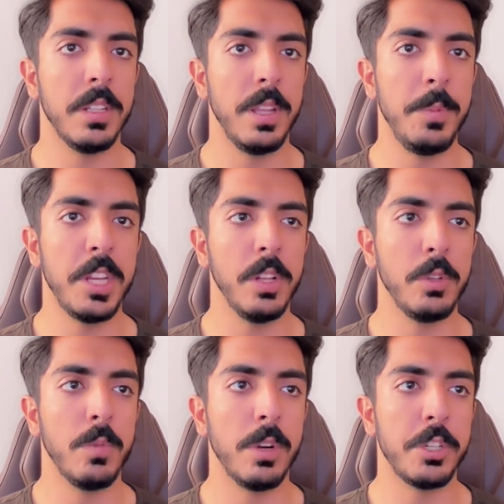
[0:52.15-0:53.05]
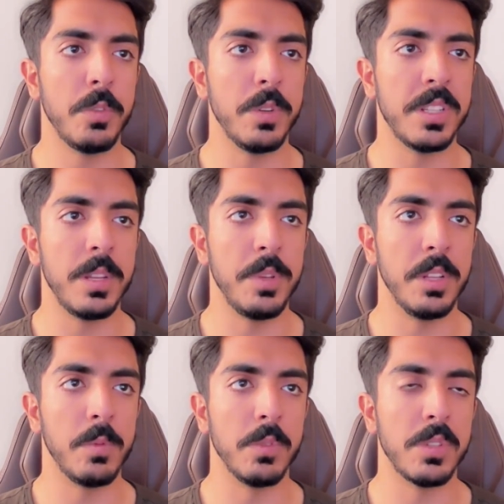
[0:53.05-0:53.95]
let me tell you what your
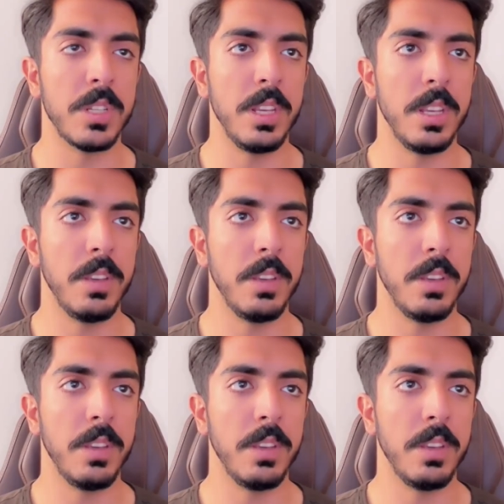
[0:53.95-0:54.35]
recipient will see.